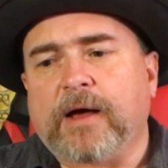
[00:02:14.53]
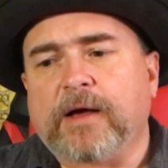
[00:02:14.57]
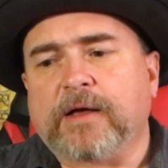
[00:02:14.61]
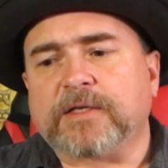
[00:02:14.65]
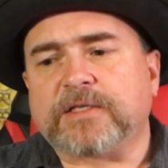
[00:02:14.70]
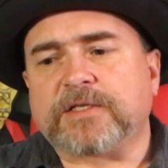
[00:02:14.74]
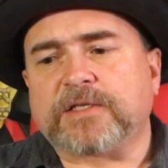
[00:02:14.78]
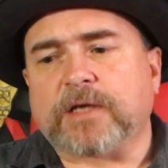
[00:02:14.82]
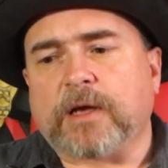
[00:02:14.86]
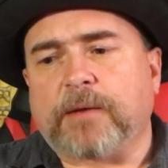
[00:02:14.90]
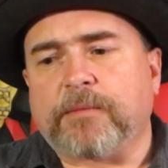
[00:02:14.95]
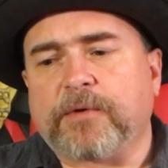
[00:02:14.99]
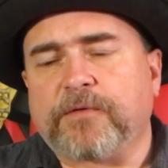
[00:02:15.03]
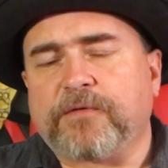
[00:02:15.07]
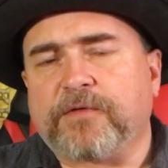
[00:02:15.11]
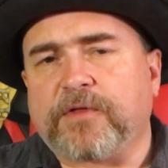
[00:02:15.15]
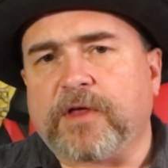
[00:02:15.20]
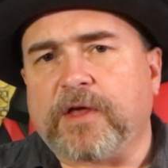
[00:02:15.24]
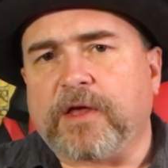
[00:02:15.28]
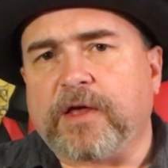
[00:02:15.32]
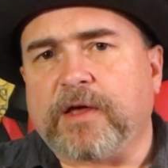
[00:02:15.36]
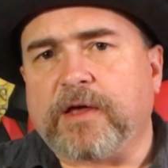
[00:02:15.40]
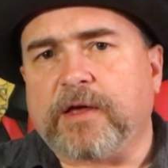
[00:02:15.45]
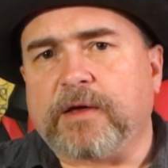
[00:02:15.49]
Some of
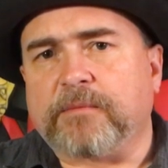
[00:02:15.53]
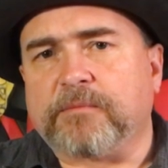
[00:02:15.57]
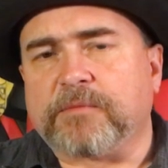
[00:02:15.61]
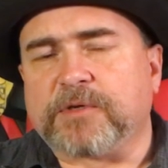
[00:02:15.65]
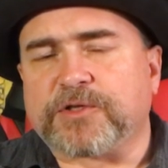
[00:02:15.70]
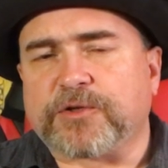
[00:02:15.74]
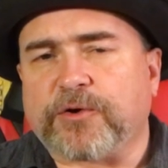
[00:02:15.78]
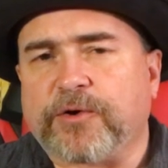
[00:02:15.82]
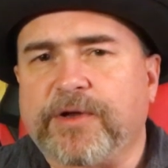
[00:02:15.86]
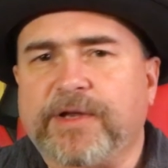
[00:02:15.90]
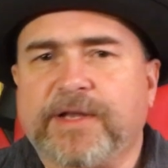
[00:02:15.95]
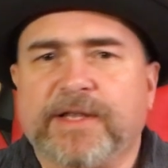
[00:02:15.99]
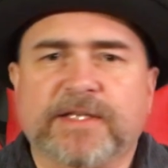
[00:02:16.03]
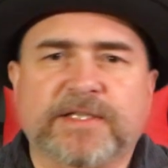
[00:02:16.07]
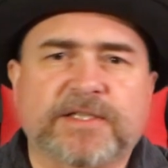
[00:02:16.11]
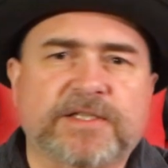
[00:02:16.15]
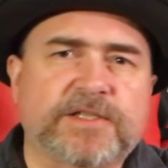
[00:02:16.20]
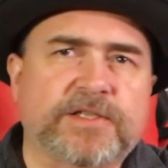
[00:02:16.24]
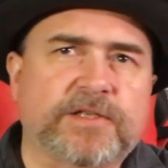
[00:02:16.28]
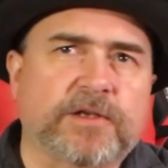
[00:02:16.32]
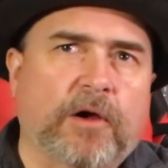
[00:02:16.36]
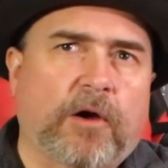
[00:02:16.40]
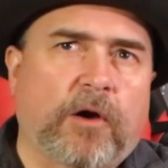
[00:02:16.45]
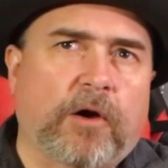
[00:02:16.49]
the Missouri
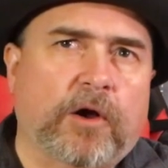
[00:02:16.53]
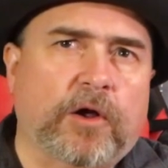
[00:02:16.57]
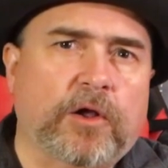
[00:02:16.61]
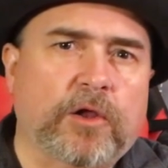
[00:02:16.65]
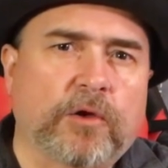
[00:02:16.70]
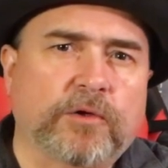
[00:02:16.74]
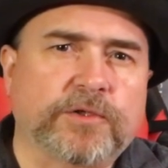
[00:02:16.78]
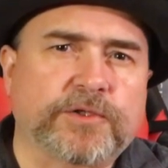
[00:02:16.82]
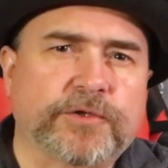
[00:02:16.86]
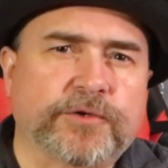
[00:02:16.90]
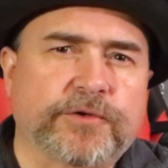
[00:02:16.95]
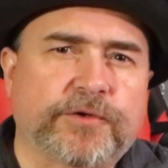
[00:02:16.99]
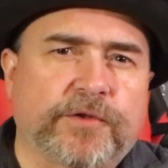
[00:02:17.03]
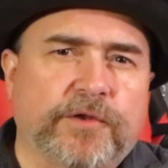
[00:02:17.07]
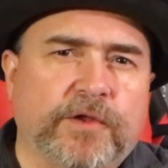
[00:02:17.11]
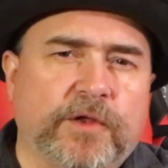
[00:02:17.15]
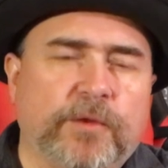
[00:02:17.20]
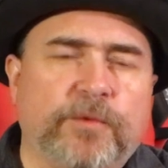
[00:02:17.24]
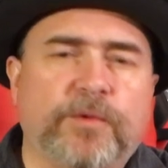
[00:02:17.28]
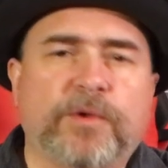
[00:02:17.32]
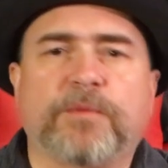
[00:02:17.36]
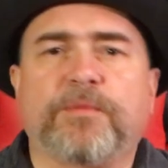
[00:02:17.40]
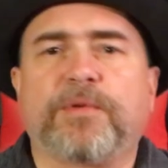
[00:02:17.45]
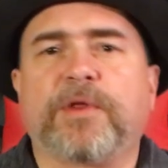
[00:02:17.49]
discs are closer to the
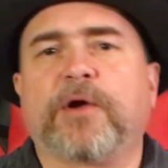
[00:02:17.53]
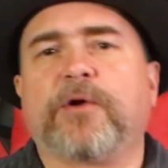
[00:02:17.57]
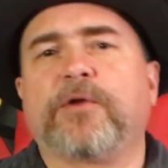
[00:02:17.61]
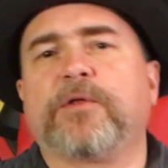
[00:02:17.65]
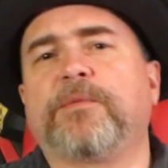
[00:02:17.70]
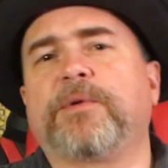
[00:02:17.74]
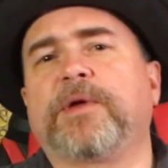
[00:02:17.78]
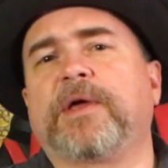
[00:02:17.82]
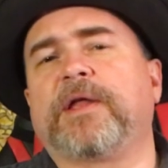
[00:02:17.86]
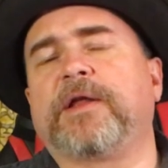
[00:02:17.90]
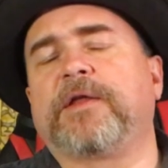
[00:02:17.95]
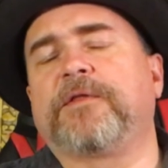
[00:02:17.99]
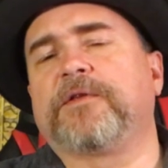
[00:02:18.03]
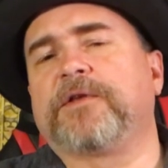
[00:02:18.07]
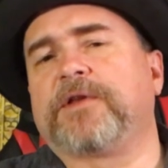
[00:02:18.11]
Union player at the beginning,